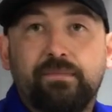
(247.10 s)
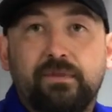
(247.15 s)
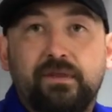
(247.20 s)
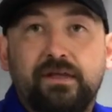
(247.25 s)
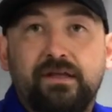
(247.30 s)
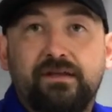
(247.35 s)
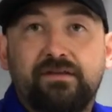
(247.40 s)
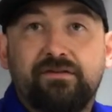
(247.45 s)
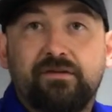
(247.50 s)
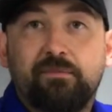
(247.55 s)

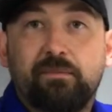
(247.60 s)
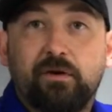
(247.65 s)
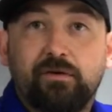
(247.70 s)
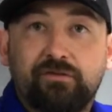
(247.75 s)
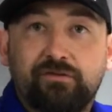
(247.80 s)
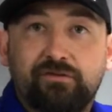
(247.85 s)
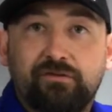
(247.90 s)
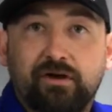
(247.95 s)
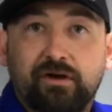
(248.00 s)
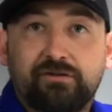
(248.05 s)
is a
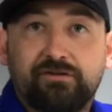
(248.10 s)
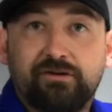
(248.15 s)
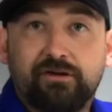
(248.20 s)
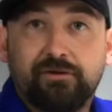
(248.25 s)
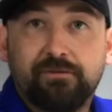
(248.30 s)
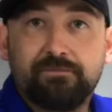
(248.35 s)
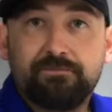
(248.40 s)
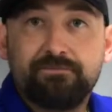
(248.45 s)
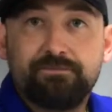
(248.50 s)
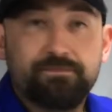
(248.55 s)
bone structure.
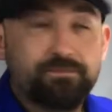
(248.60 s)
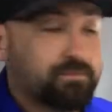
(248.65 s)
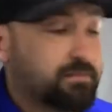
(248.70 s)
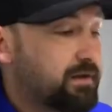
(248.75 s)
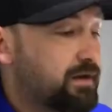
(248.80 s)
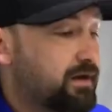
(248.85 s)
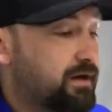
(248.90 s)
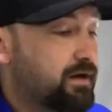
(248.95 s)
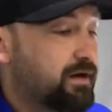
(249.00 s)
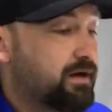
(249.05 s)

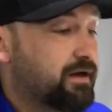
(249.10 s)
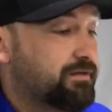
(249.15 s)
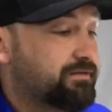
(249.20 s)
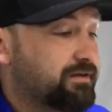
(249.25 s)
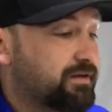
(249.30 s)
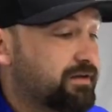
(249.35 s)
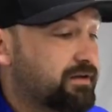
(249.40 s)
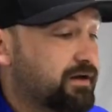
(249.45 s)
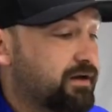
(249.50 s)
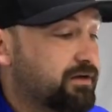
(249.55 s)
It's
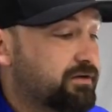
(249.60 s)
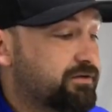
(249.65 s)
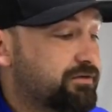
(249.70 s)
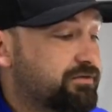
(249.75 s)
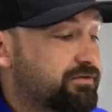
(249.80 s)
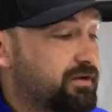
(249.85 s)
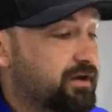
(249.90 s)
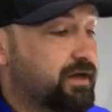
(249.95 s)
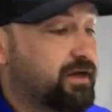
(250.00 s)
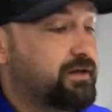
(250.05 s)
on the
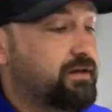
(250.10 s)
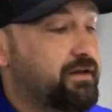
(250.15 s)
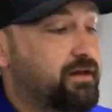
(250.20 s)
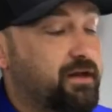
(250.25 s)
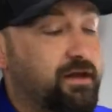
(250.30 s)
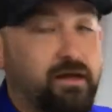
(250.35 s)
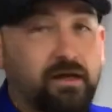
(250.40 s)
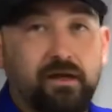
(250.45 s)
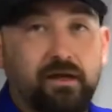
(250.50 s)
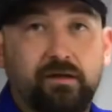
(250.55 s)
underside,
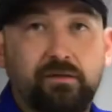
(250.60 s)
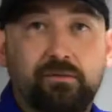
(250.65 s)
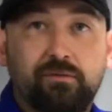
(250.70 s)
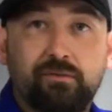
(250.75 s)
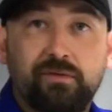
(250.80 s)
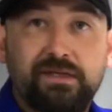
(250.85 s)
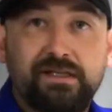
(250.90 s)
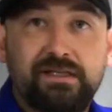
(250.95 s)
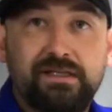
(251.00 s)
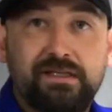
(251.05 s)
and
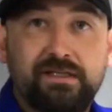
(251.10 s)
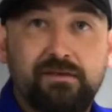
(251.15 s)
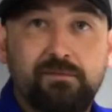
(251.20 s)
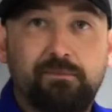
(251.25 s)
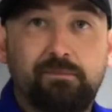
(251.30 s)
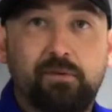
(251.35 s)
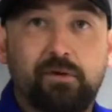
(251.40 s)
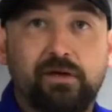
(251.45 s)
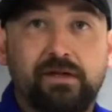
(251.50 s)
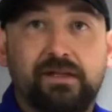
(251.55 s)
we
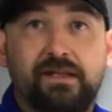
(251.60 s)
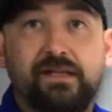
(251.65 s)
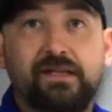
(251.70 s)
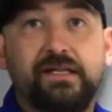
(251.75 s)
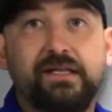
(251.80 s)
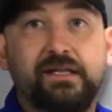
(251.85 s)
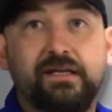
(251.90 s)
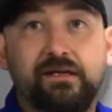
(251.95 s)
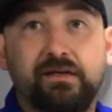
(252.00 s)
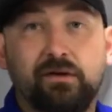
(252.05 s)
put
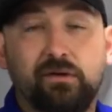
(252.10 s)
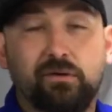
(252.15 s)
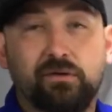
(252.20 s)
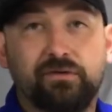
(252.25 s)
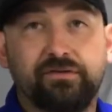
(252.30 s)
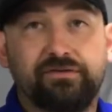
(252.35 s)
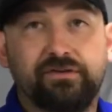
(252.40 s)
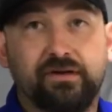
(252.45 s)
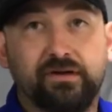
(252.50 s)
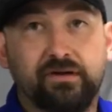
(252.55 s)
the
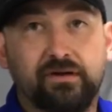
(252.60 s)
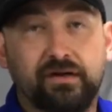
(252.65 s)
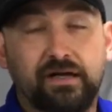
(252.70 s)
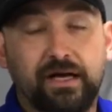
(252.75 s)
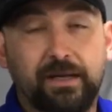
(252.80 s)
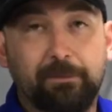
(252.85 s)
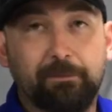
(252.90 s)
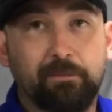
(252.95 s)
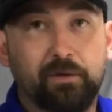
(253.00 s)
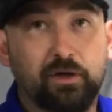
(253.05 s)
holes there
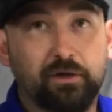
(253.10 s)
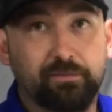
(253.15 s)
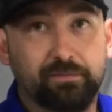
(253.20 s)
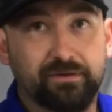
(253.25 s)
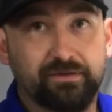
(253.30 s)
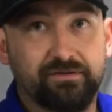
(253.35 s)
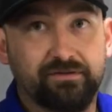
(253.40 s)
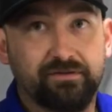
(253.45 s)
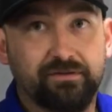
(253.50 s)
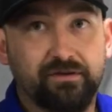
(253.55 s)
on
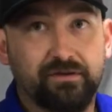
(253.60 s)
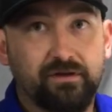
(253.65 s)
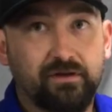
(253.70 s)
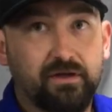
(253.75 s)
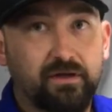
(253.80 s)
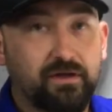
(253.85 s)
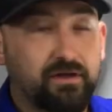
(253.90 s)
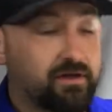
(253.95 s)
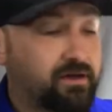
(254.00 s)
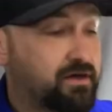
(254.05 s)
purpose.
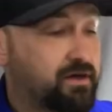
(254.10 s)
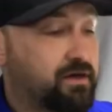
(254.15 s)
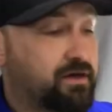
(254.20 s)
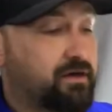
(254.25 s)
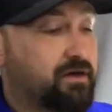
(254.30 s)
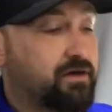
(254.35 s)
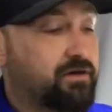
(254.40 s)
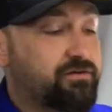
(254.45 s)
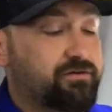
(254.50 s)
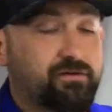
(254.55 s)

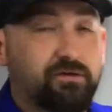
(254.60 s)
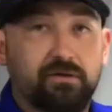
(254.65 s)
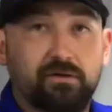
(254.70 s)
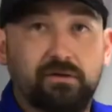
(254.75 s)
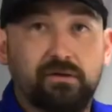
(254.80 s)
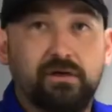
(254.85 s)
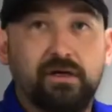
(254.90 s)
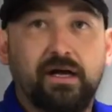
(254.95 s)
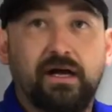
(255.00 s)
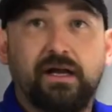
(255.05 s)

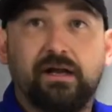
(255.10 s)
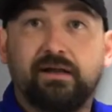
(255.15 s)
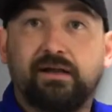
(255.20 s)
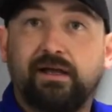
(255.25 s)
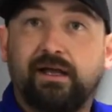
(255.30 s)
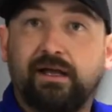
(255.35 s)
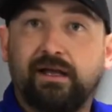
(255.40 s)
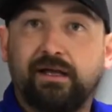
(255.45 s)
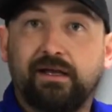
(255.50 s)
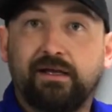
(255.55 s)
Also, on
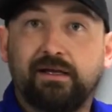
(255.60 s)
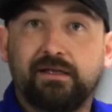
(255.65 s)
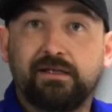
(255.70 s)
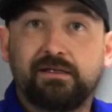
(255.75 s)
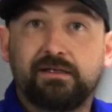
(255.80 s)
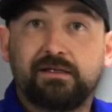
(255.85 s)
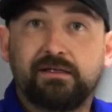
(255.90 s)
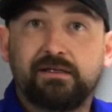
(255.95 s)
a